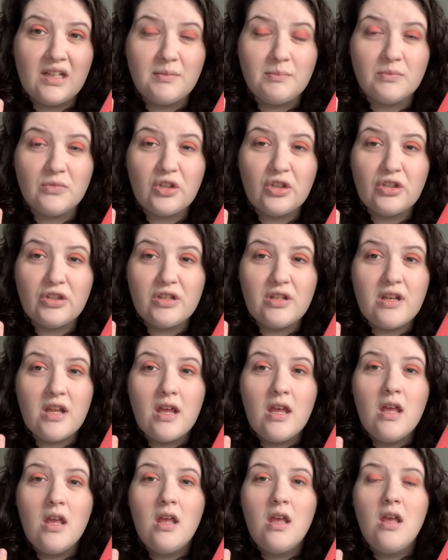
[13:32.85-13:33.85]
good
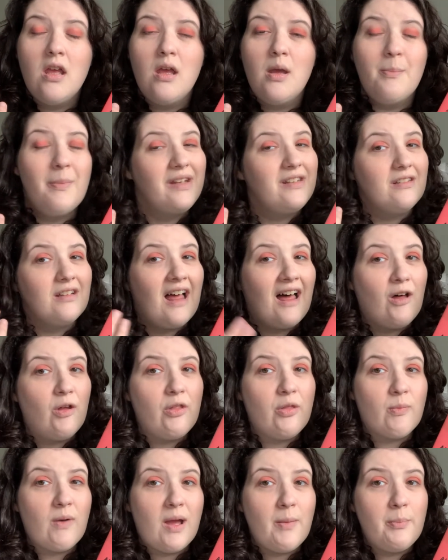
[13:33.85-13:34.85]
mental
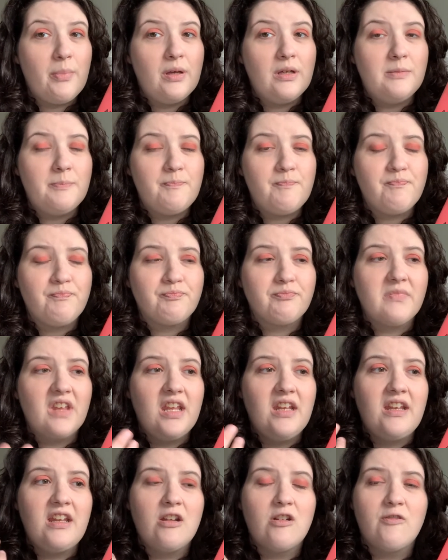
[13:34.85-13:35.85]
health rep
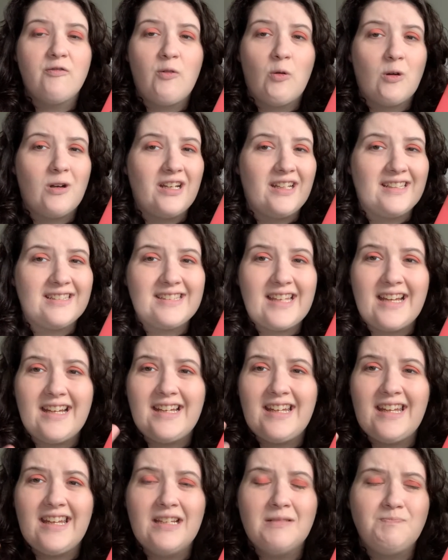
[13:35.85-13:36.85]
in here for
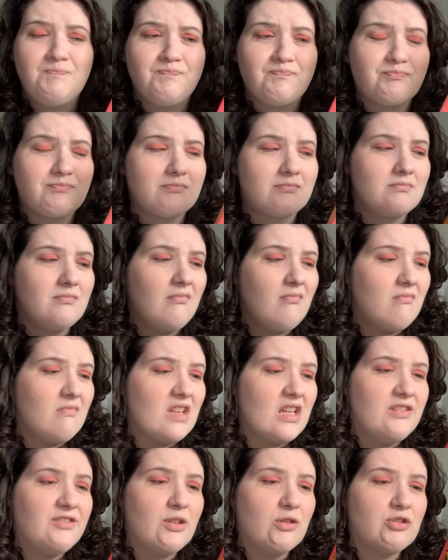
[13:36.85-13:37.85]
anxiety,
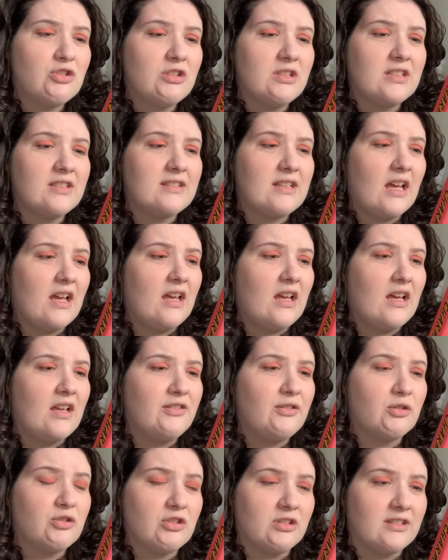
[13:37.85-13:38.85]
social
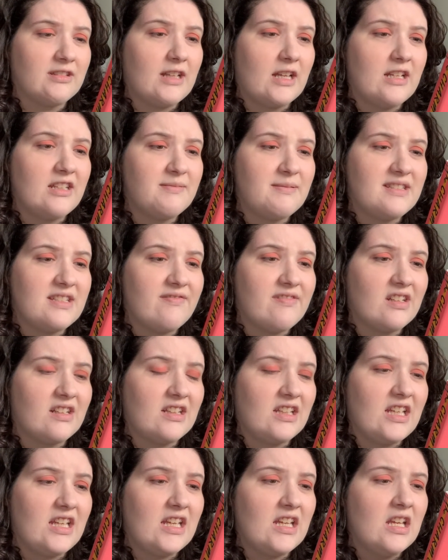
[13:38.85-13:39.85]
anxiety
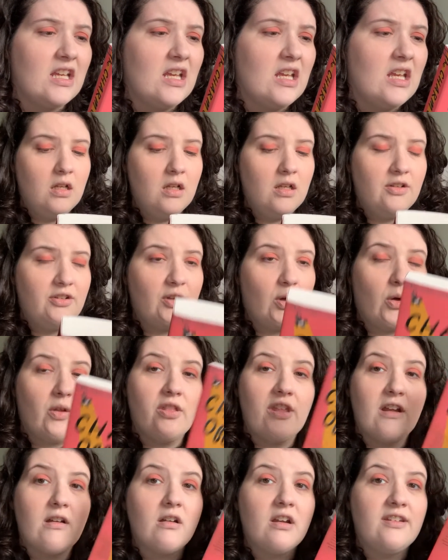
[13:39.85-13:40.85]
specifically. So
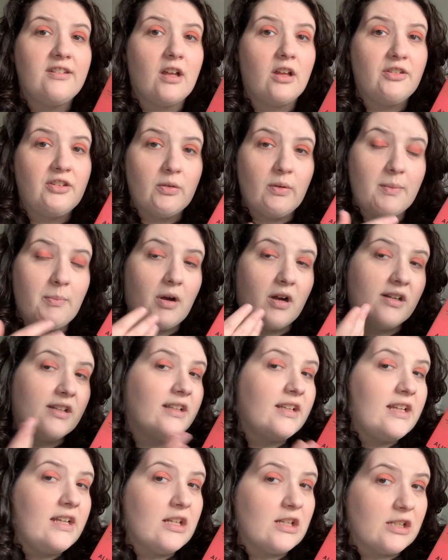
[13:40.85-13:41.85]
there is also a part in
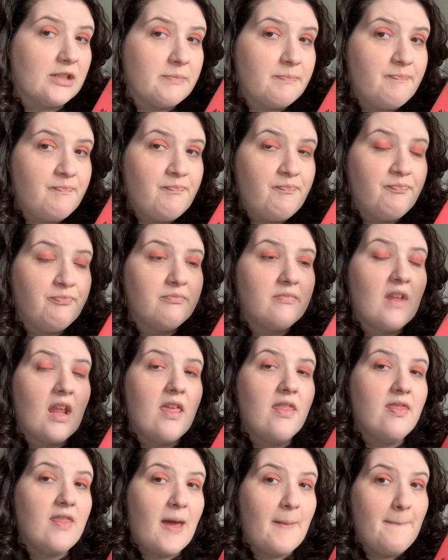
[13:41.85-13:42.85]
here
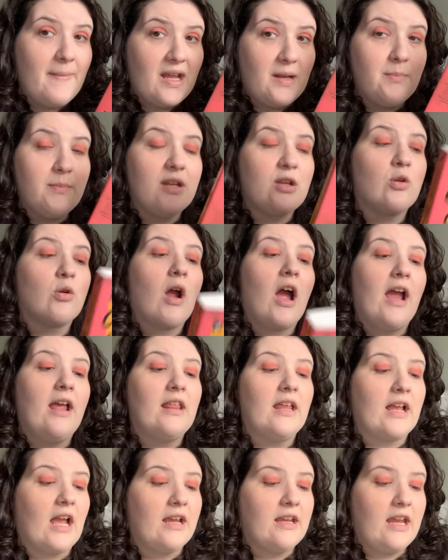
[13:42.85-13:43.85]
that made me cry.
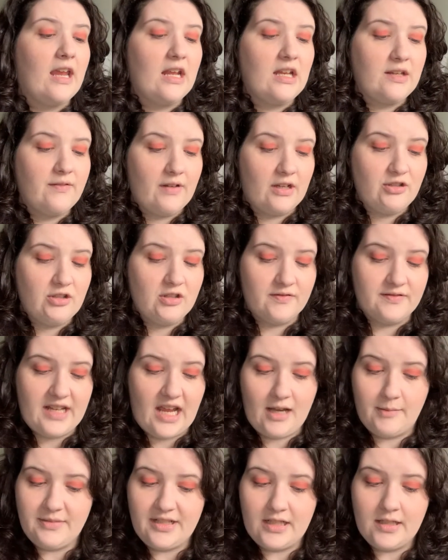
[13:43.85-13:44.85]
I should have
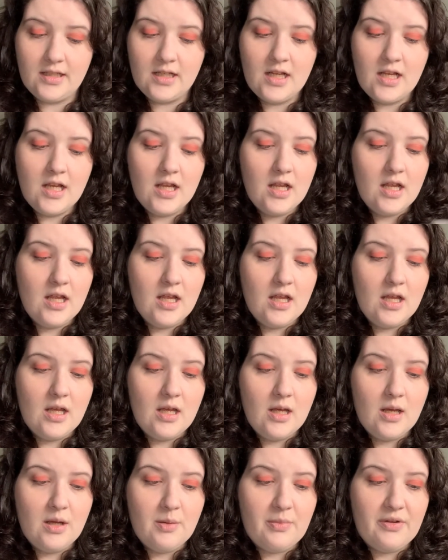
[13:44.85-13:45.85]
tabbed it.
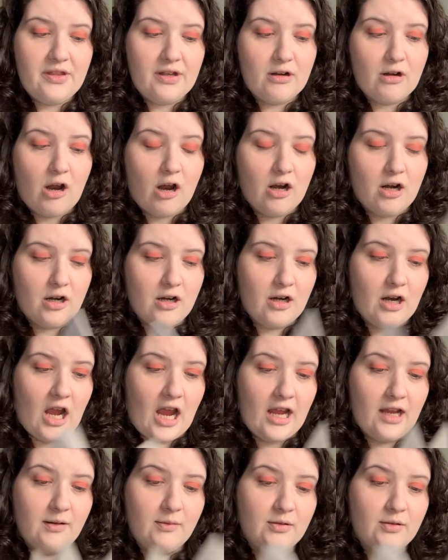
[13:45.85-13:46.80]
But I